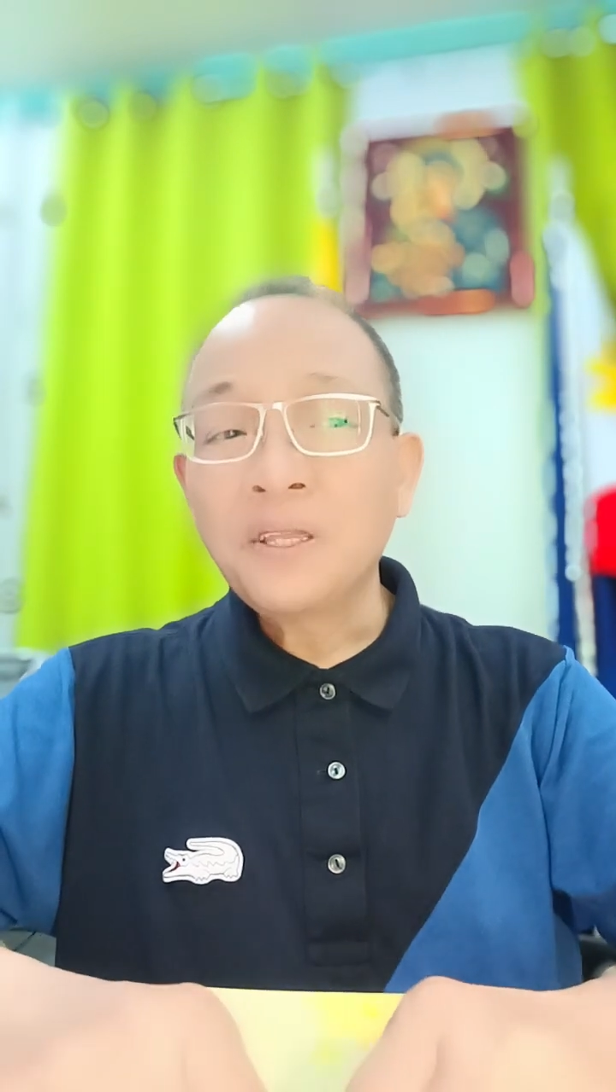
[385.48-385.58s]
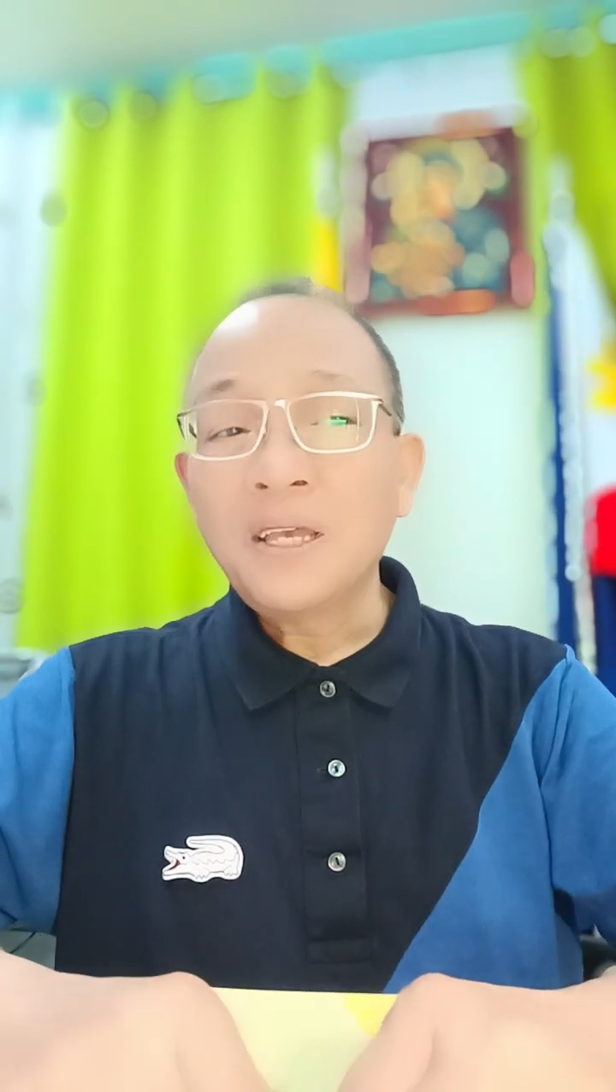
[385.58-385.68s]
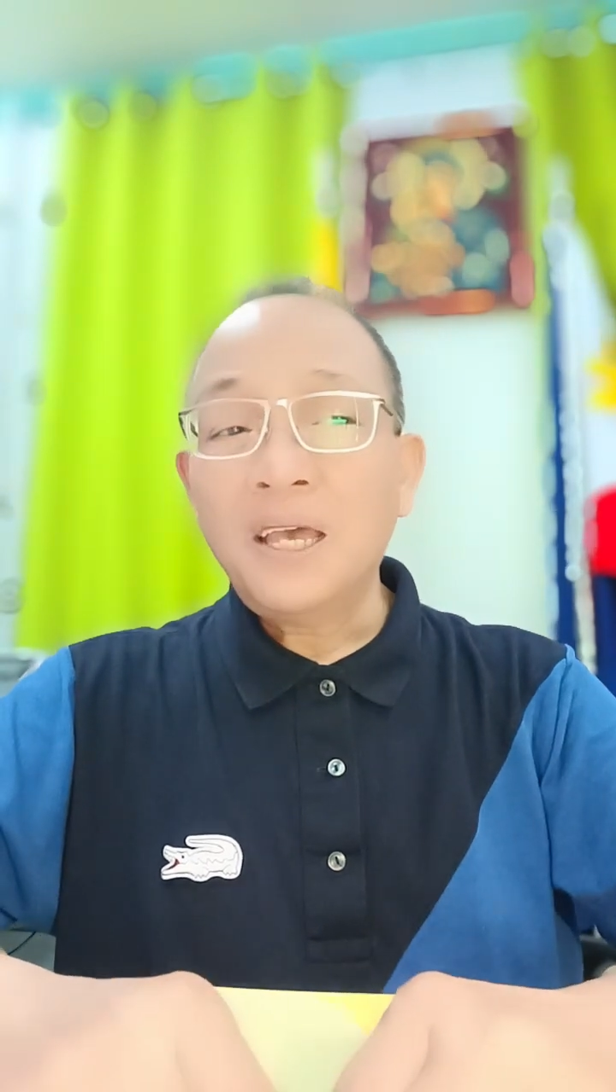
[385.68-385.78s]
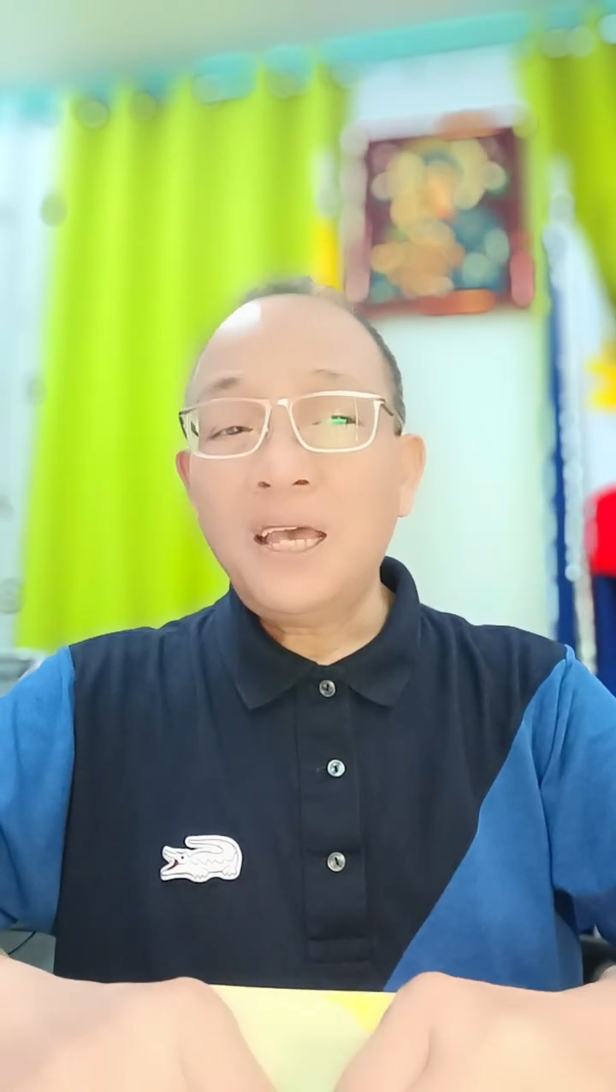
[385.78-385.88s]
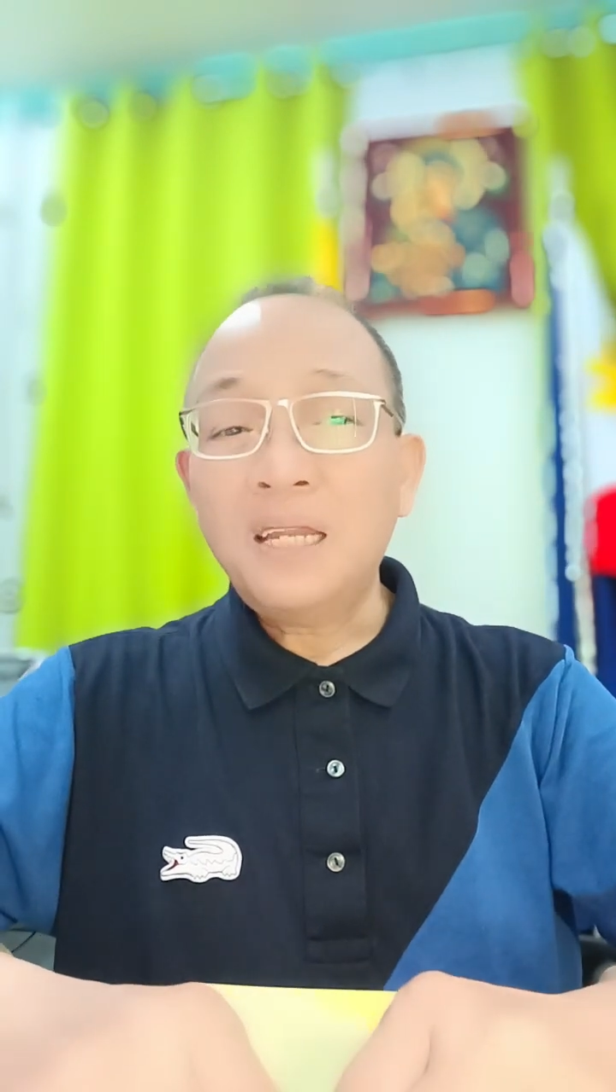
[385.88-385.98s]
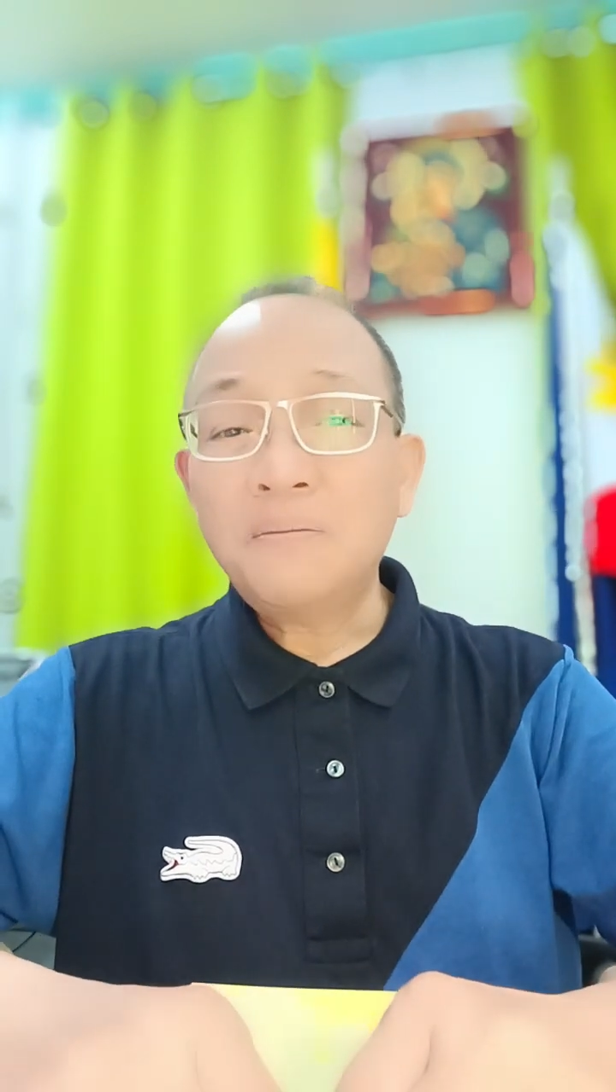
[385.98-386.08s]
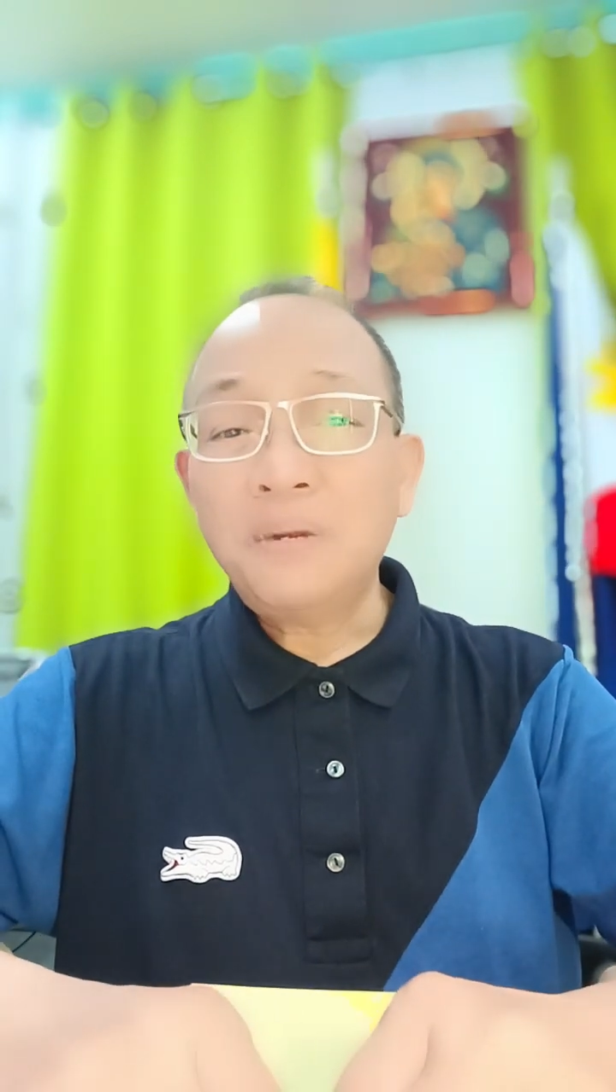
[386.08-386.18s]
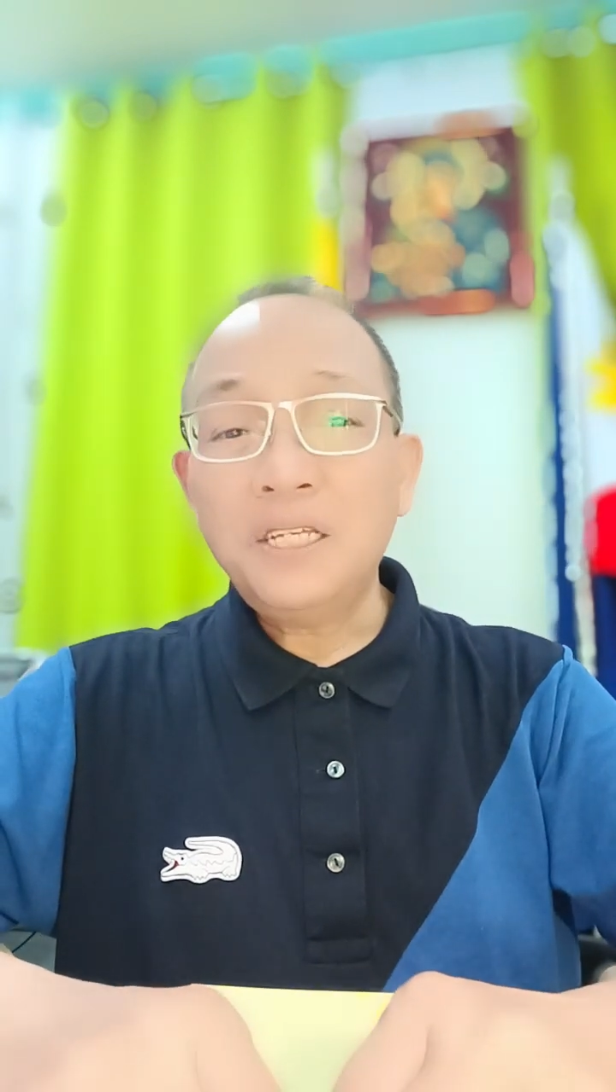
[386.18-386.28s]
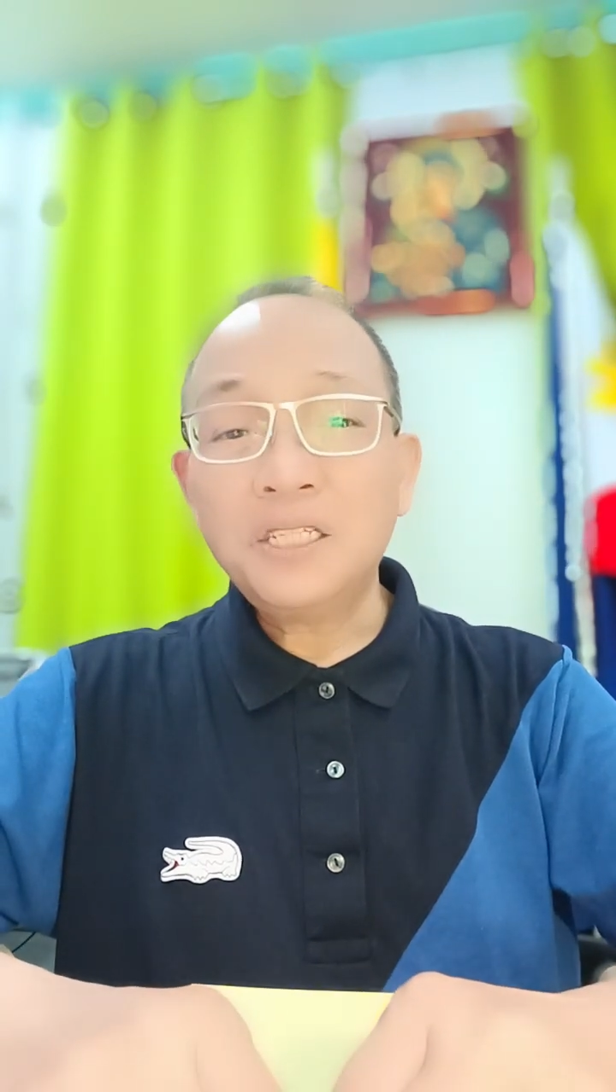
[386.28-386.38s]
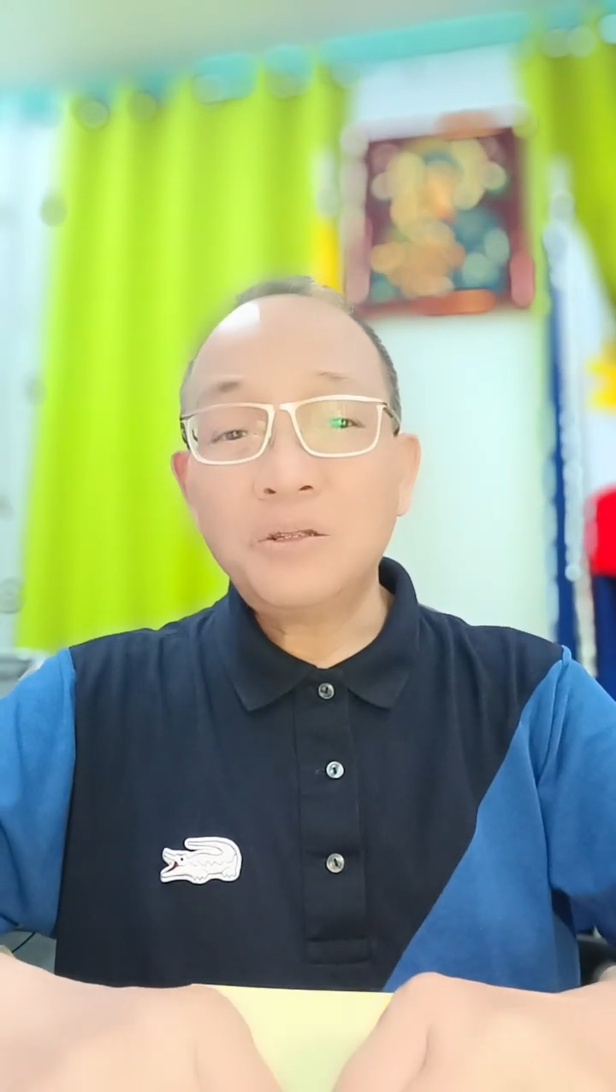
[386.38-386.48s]
And
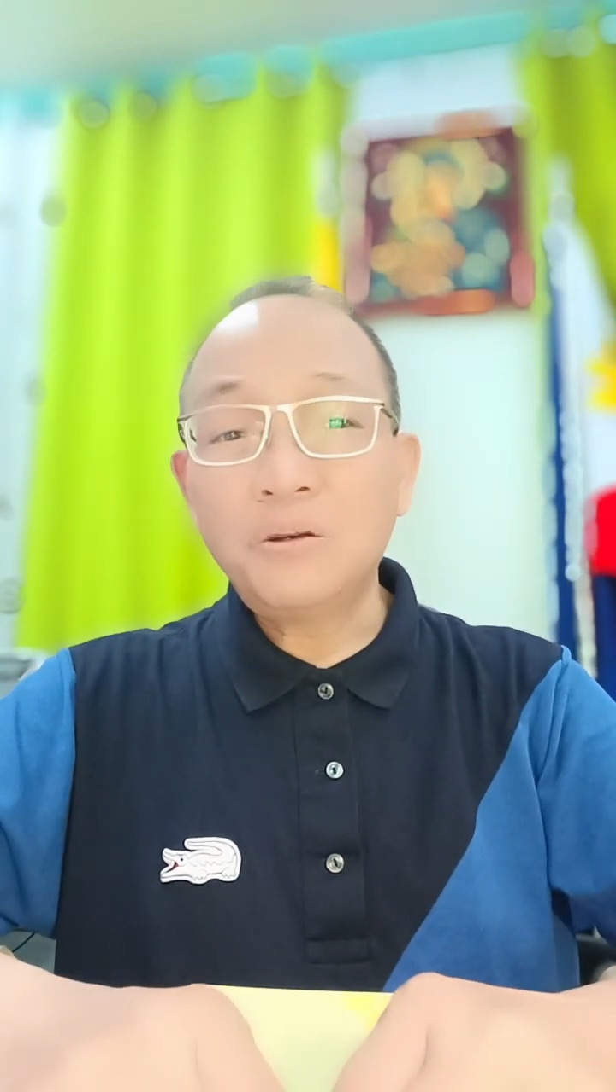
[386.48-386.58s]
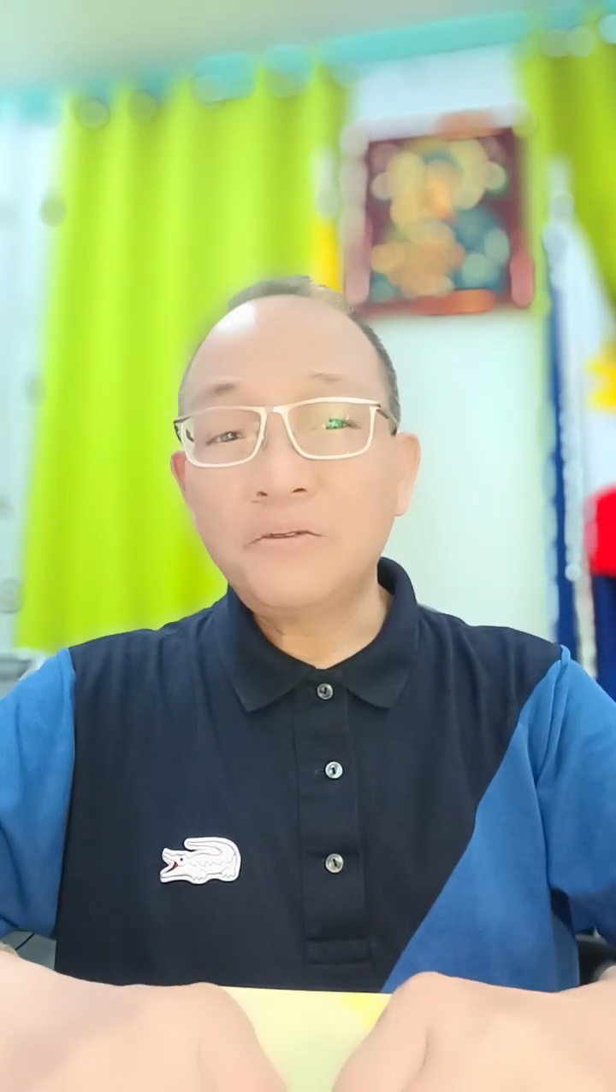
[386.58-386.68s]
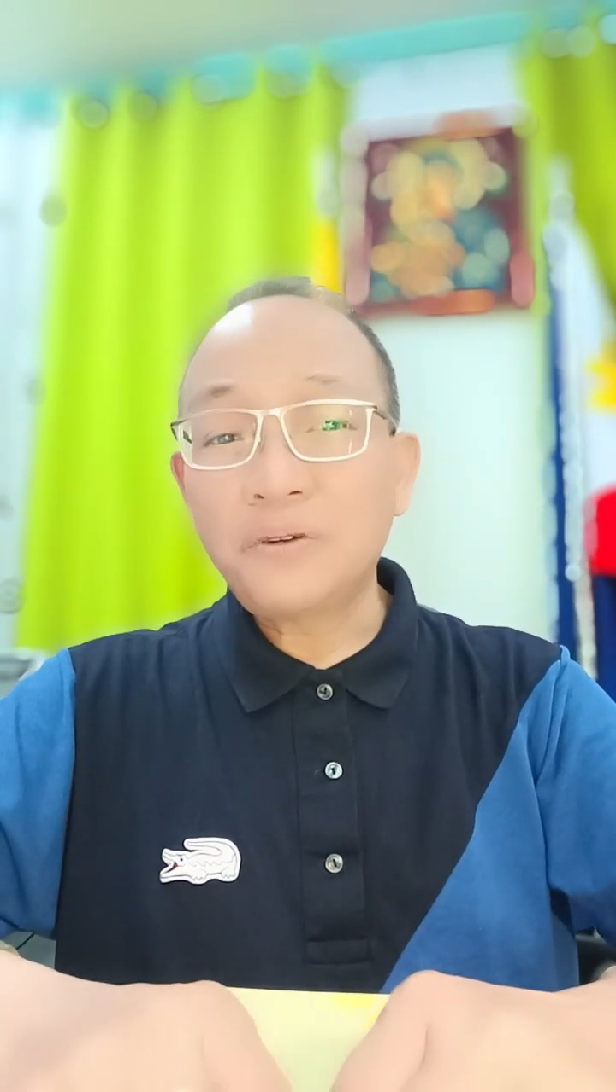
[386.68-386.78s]
please don't